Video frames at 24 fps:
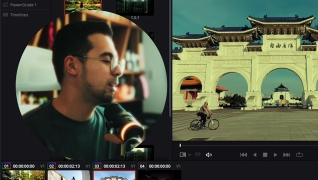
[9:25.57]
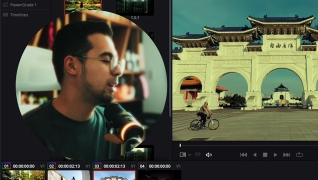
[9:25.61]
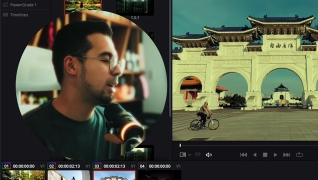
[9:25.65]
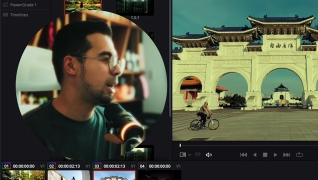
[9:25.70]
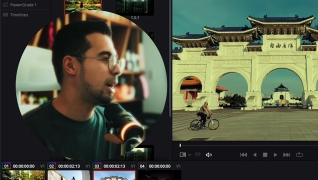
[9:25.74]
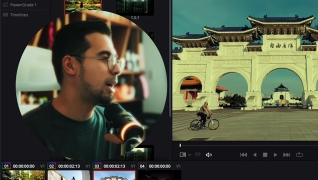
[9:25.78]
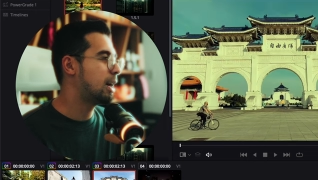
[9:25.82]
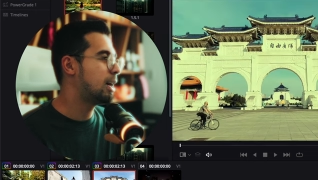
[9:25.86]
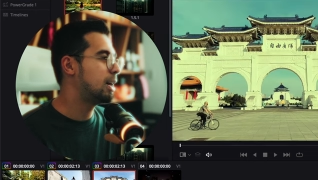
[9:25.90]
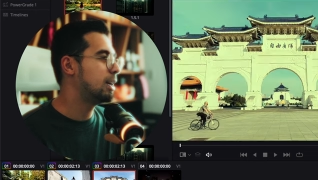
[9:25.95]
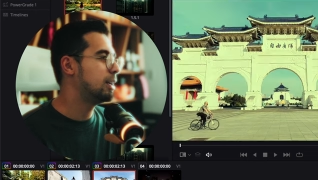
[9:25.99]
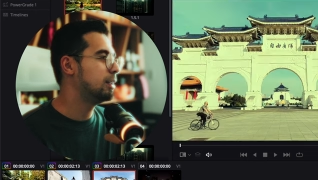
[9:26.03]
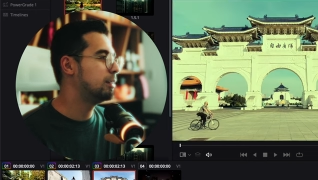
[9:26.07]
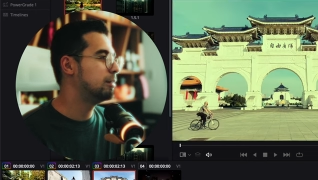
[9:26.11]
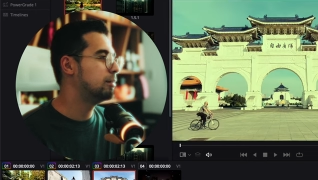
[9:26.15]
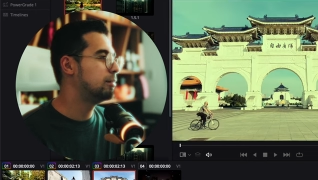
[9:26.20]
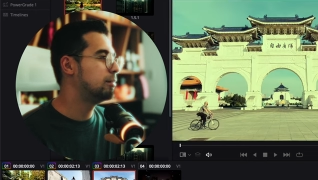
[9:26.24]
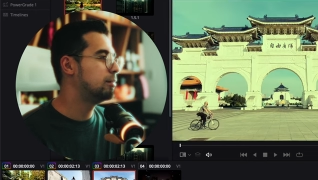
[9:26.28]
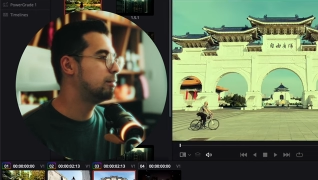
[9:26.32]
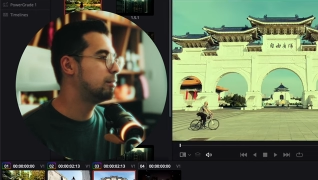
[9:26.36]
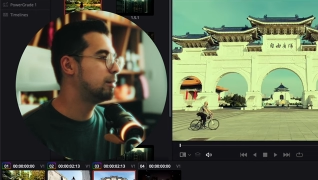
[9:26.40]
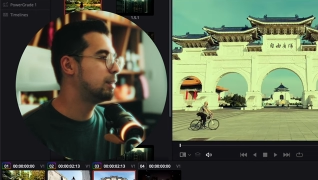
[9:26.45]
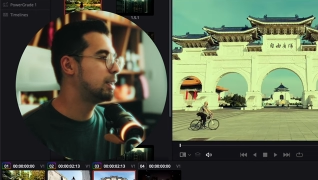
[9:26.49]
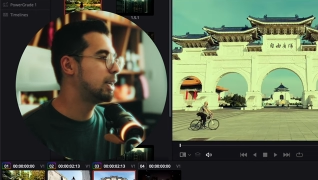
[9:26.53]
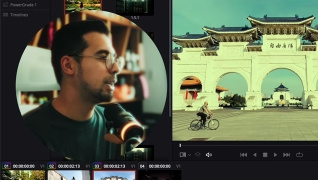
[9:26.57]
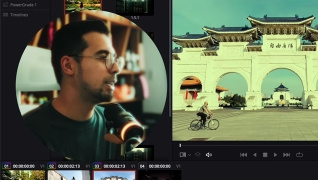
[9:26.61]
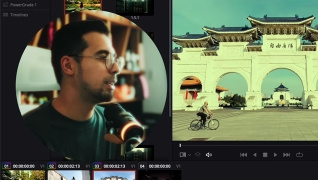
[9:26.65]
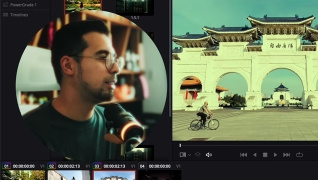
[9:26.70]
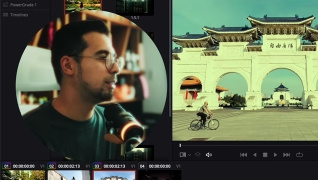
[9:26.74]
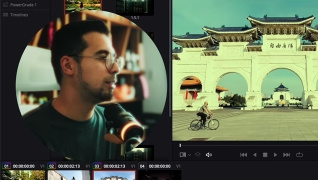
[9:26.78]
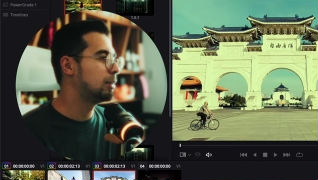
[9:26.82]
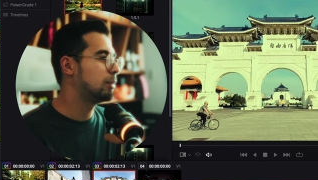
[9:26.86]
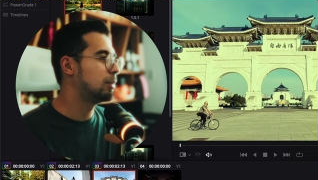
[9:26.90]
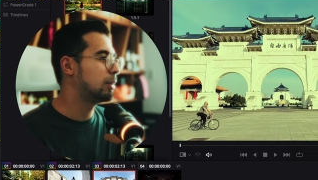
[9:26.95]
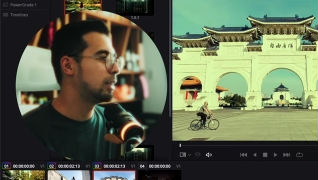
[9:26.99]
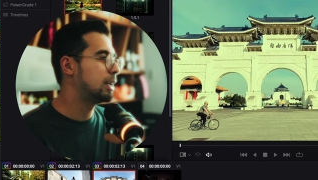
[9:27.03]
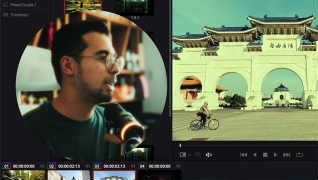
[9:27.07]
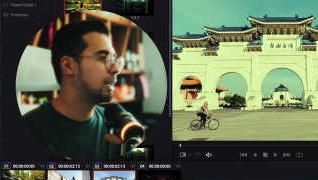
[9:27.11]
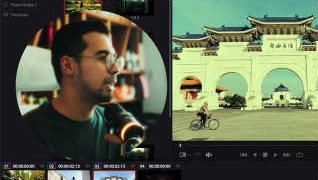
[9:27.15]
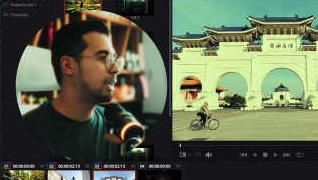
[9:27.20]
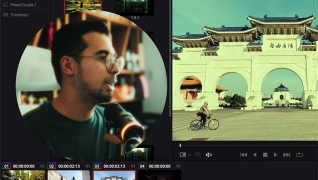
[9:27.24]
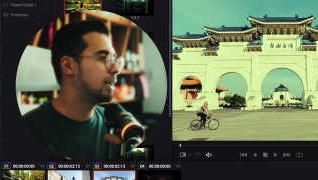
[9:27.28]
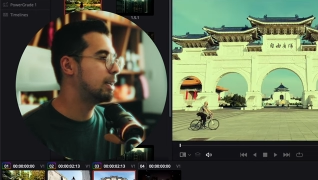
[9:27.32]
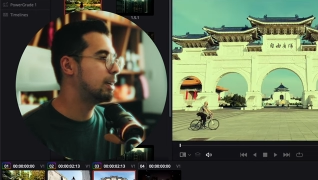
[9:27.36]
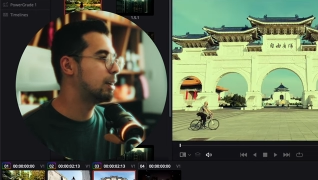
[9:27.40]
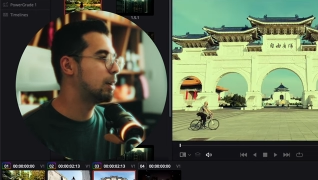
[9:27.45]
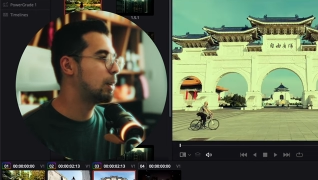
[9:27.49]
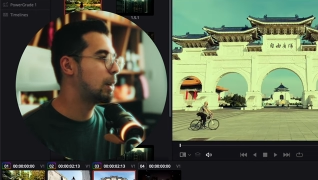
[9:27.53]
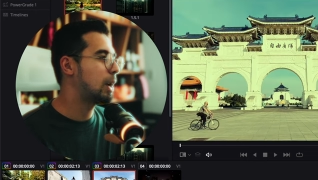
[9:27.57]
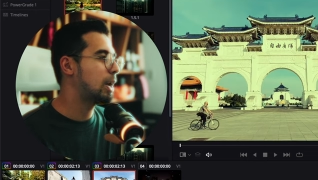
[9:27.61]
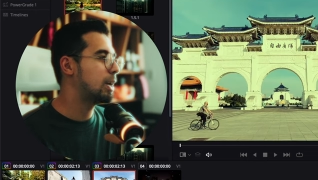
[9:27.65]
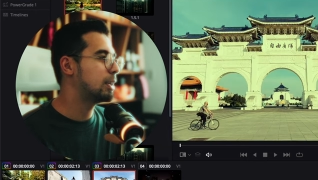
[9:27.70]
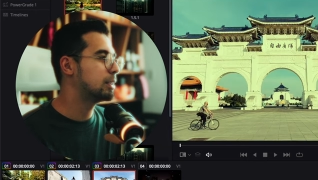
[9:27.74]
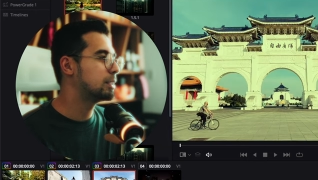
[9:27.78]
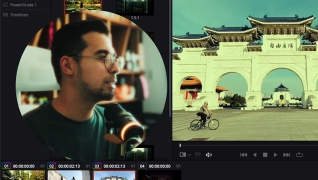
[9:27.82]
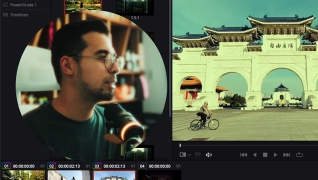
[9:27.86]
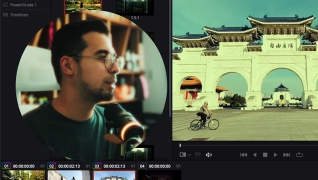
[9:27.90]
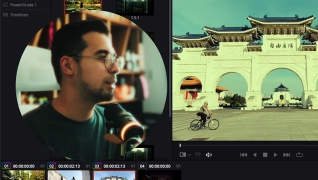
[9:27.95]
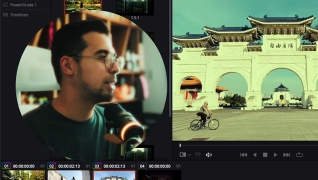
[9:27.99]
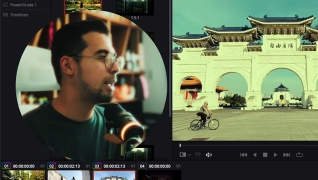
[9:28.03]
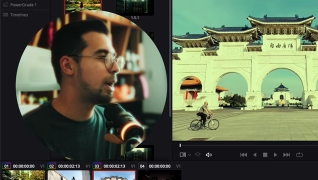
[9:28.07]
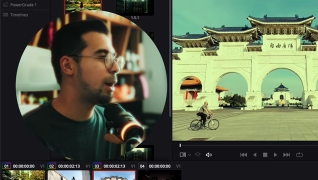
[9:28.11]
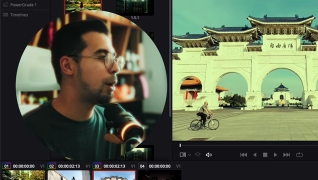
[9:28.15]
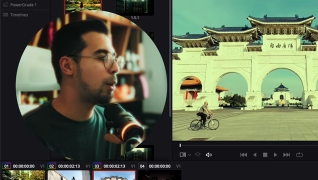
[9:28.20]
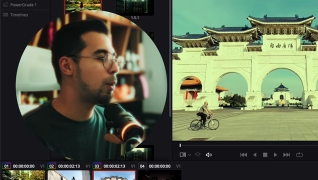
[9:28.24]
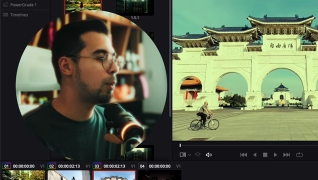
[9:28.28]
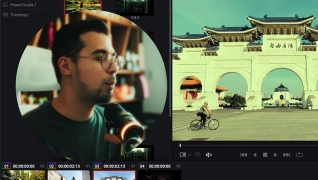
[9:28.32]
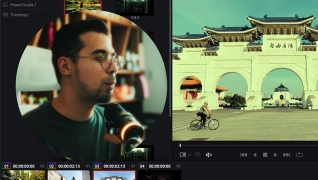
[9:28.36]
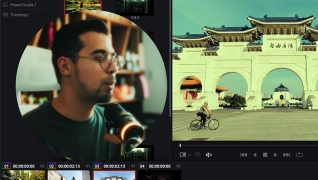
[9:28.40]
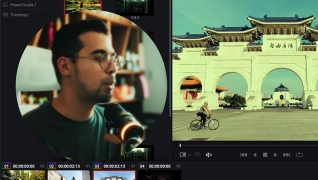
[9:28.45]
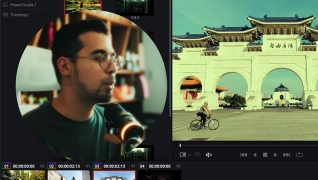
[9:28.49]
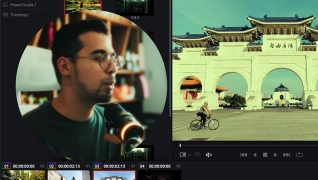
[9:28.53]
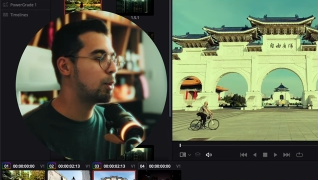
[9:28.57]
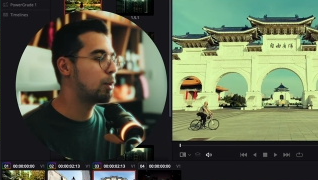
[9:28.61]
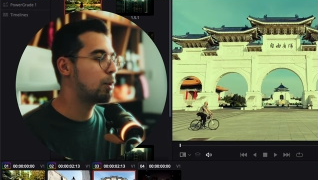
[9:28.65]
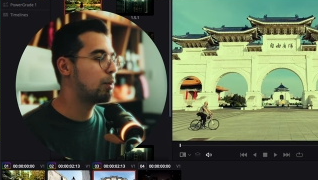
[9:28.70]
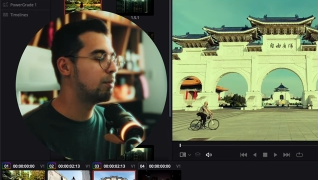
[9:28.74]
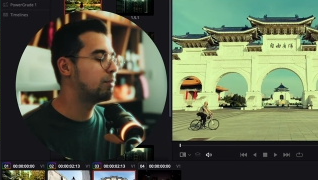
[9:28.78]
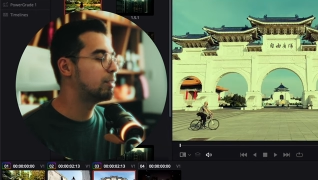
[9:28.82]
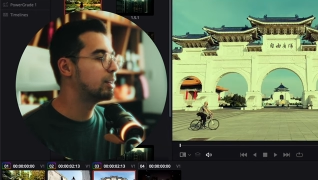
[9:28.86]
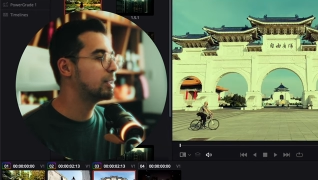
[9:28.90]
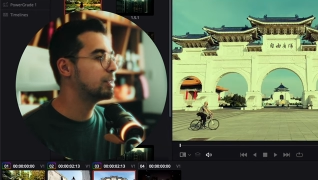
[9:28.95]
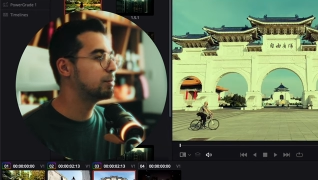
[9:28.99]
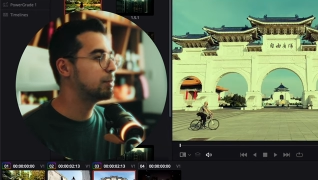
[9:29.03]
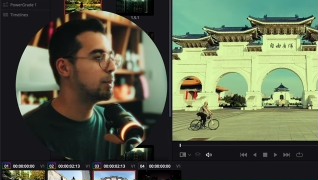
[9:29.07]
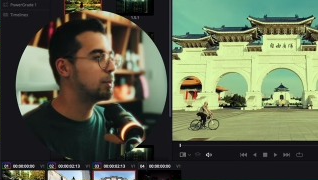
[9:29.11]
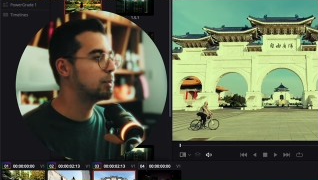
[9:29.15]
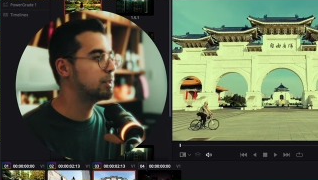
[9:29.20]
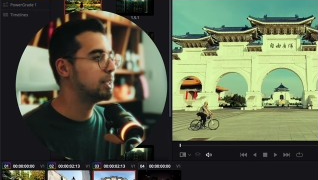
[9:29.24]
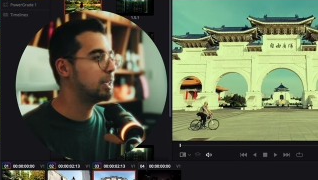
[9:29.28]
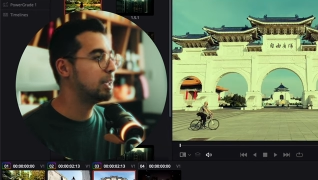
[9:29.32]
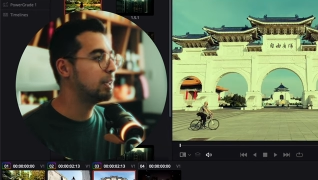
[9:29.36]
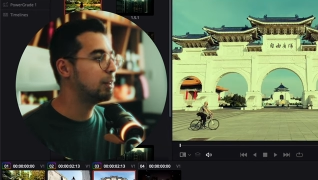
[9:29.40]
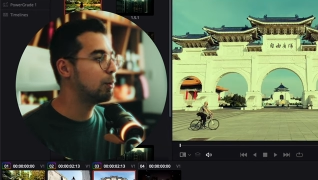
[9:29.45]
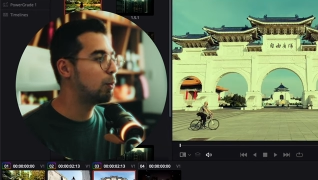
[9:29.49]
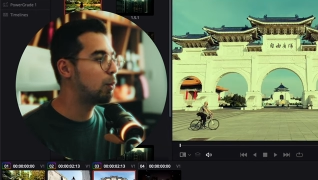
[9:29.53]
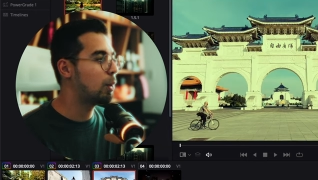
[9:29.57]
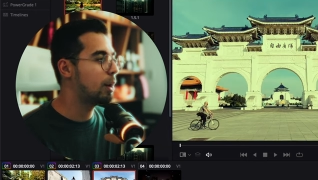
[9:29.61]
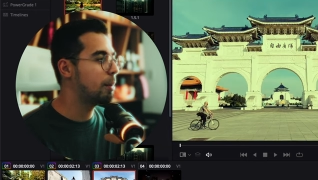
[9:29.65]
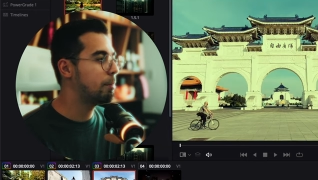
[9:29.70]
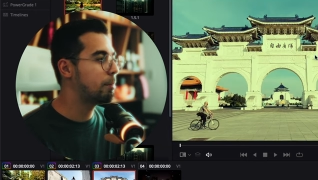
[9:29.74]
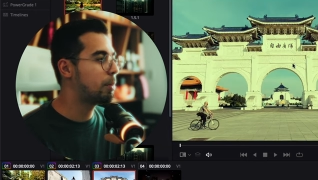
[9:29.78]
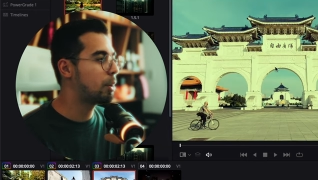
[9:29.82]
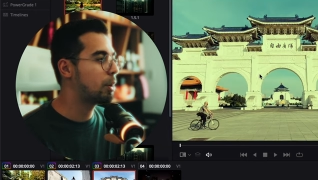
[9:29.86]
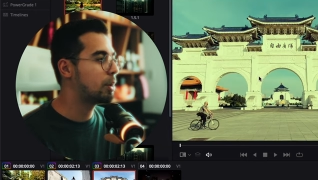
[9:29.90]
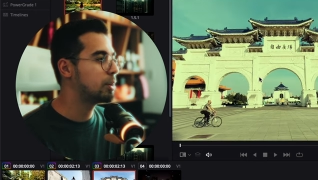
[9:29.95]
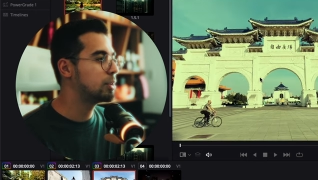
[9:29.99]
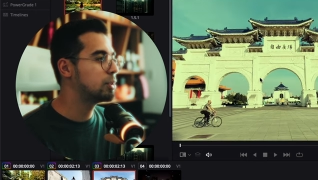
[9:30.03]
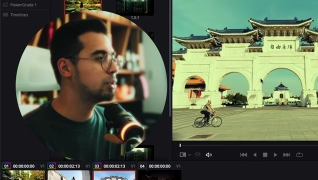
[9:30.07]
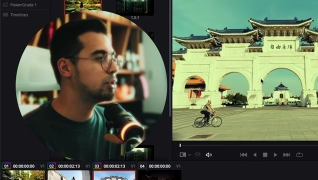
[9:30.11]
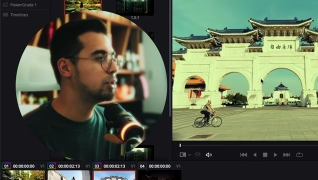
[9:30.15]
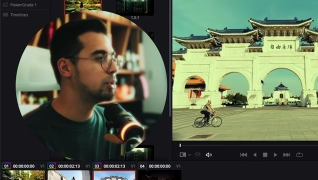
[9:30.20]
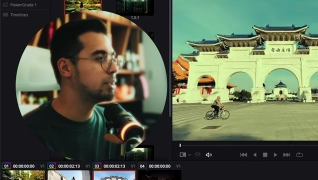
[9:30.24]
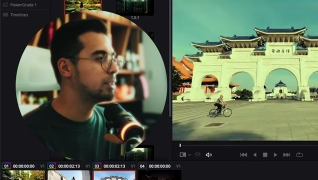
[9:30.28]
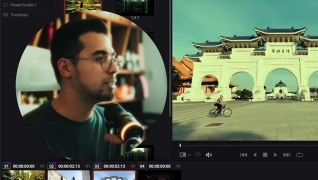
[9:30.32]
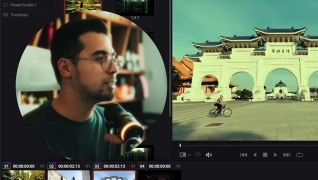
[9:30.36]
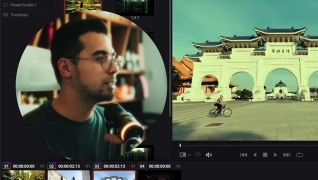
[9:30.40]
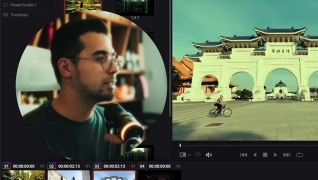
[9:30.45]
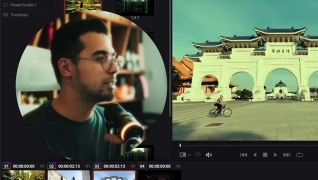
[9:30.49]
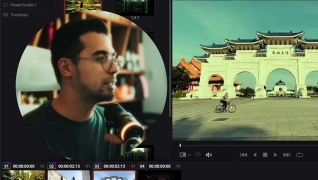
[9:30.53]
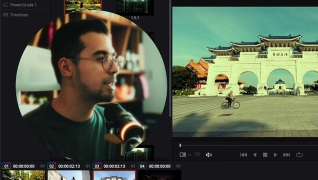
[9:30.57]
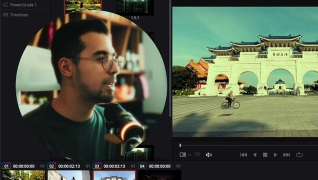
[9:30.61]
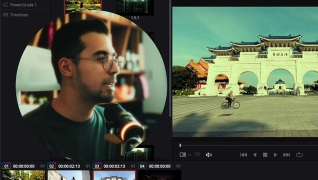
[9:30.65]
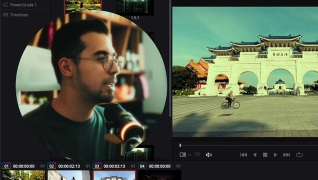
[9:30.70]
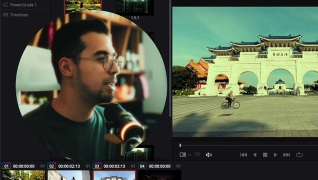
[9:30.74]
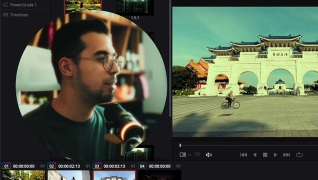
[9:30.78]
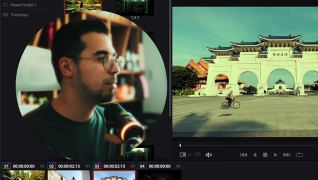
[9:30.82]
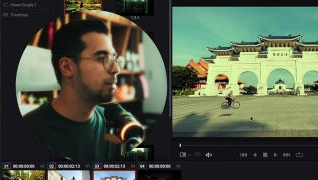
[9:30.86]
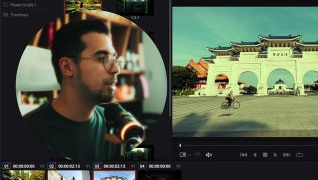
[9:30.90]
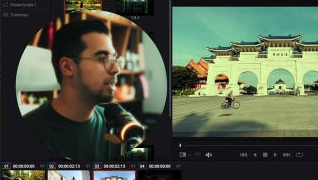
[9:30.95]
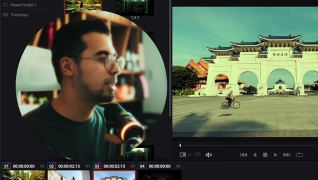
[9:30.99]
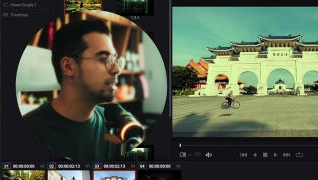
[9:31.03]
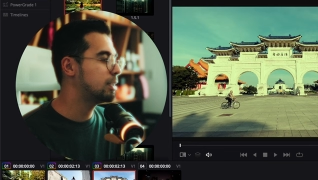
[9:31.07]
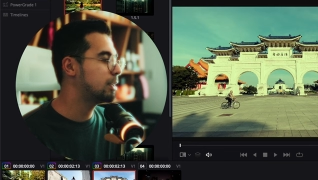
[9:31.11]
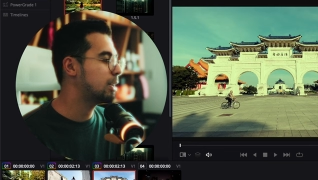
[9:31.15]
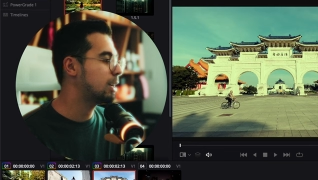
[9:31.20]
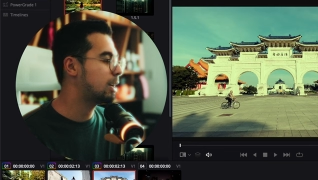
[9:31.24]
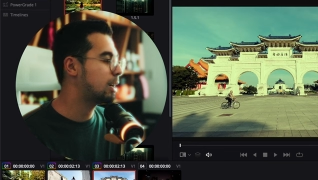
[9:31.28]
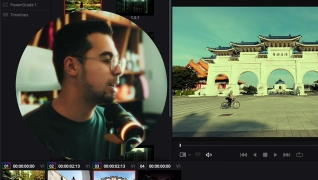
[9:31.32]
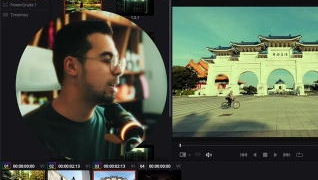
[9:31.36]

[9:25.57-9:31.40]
I kind of don't like it. Okay, so now we're overexposing the white parts just a tiny bit.